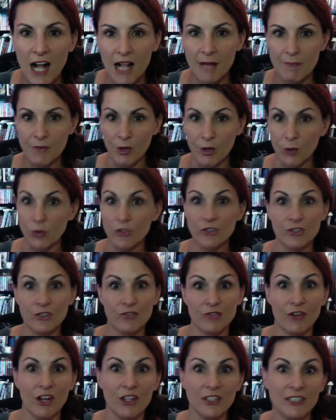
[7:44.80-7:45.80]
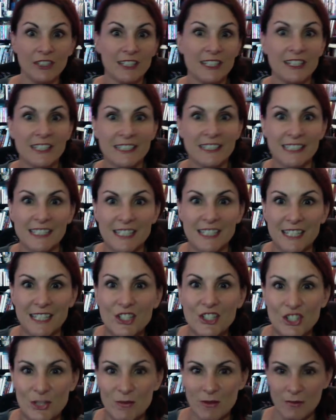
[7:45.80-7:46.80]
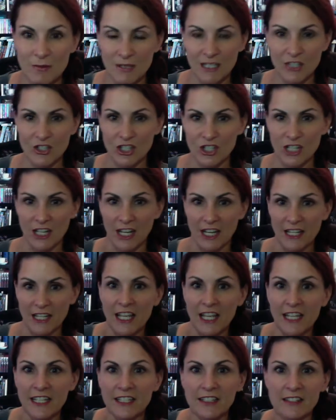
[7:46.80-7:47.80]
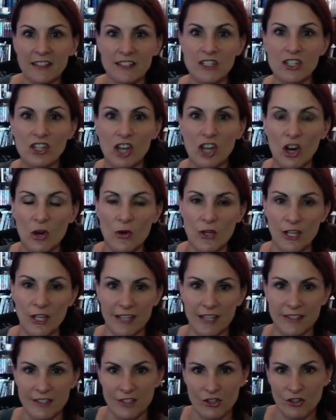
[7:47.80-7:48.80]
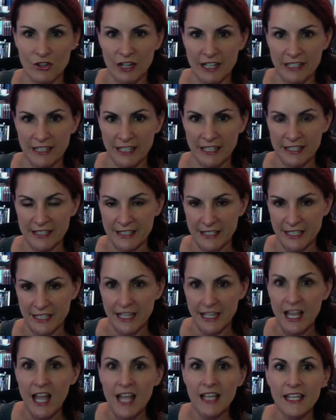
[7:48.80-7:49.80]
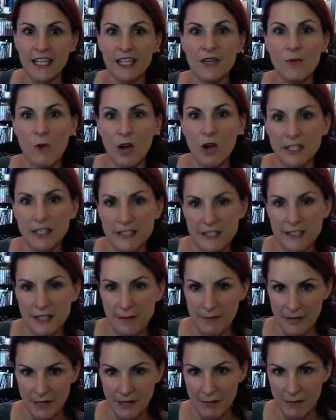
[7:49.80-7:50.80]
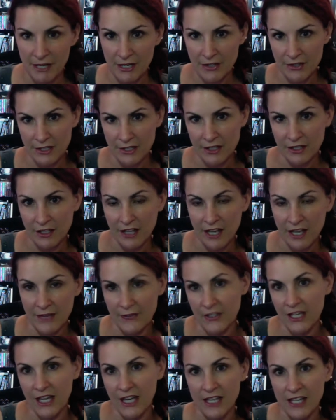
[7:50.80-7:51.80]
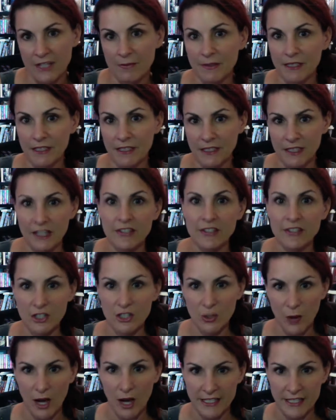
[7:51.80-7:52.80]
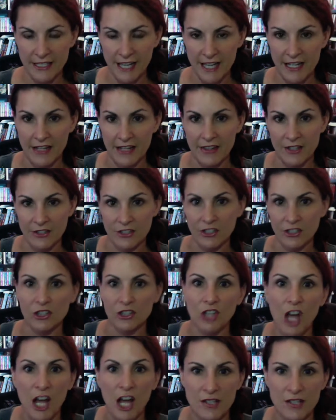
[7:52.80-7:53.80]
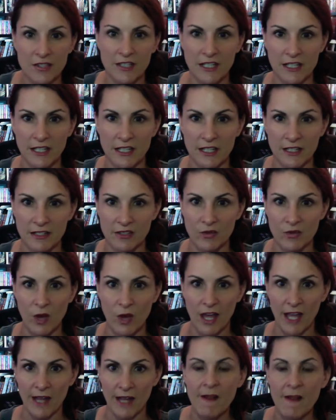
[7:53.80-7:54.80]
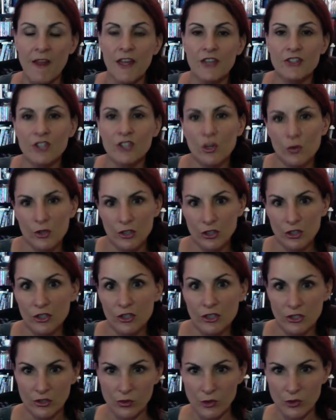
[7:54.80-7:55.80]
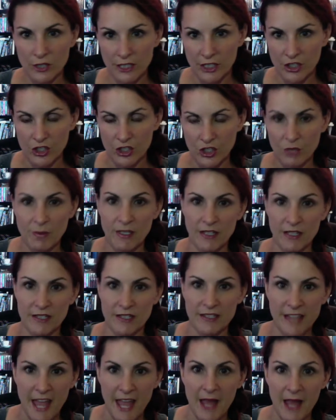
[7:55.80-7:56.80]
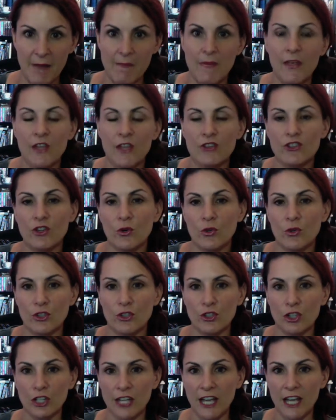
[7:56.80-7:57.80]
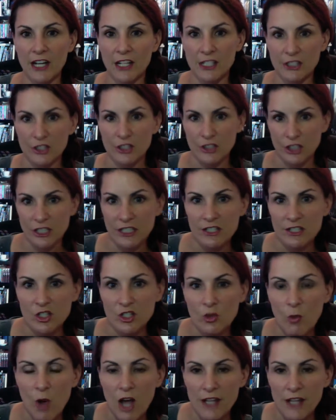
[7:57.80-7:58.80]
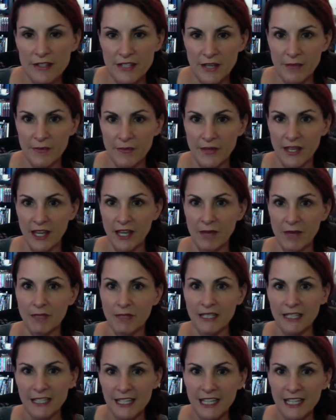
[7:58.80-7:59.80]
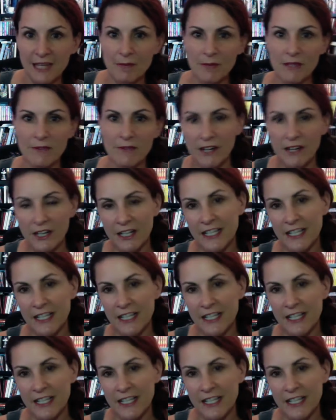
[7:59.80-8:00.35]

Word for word: No one's volunteering to teach him to be a Jedi. He doesn't know he has this grand destiny. He wants something bigger than the life he has, but he doesn't know how to get it. There's a lot standing in his way. So with your story, it should be the same. So your character needs to want something, but it can't be very